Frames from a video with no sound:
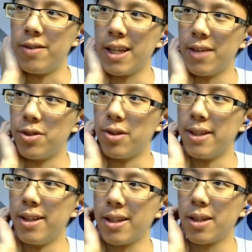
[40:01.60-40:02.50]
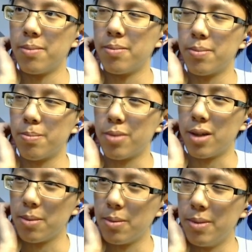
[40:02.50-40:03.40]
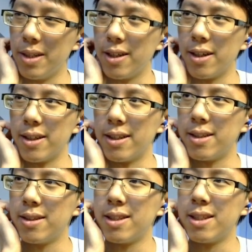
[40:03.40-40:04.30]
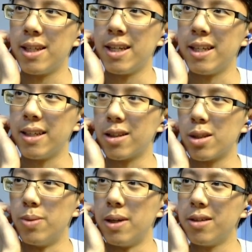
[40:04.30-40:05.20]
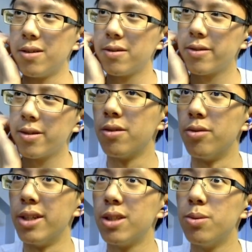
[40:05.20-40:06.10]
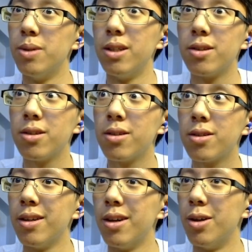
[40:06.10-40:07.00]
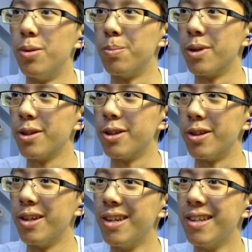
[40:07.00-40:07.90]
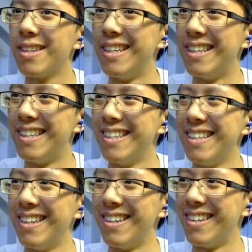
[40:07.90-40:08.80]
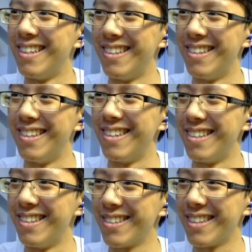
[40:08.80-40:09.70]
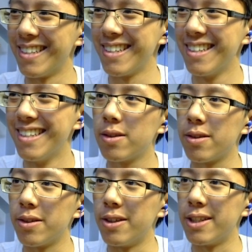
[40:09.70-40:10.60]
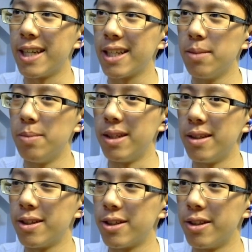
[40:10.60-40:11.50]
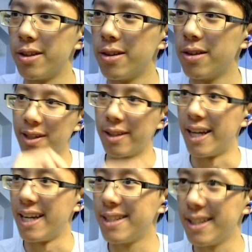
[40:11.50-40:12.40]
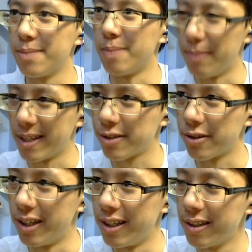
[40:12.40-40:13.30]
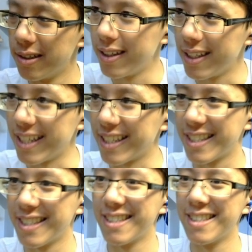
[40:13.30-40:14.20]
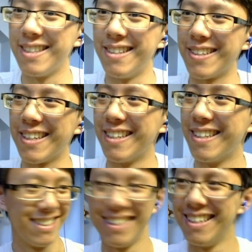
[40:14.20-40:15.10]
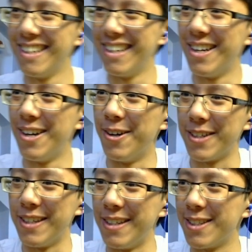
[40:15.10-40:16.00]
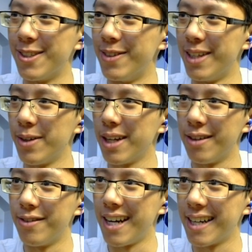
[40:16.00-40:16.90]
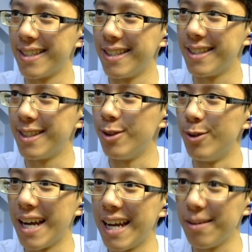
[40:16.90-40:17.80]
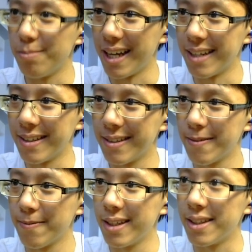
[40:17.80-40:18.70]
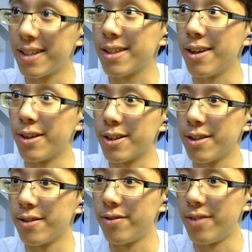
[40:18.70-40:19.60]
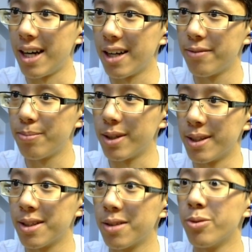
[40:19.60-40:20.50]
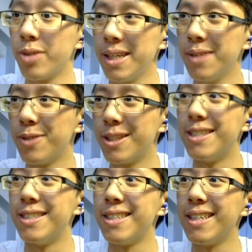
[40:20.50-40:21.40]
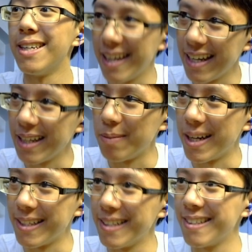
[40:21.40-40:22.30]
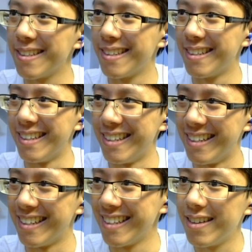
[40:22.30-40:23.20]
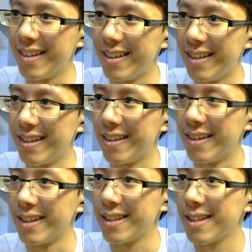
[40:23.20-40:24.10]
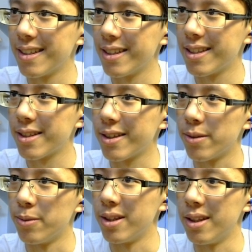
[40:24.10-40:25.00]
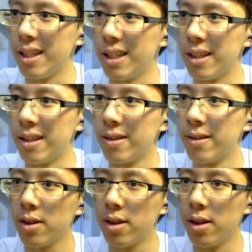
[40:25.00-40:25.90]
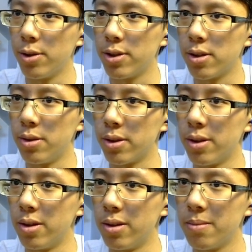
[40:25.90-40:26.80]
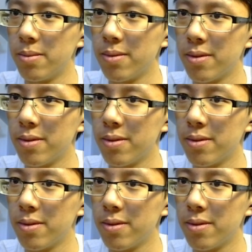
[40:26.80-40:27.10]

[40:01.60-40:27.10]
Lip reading: they have Dreadnought, I'm probably gonna take 12. Ritual? Oh, murder. Okay. So they're attacking me, sure. Land is my best draw. Yes! Okay. Okay, so now we have access to 8 mana. This costs 5 plus 3, which is 8 mana. Let's start with the Lodestone Golem.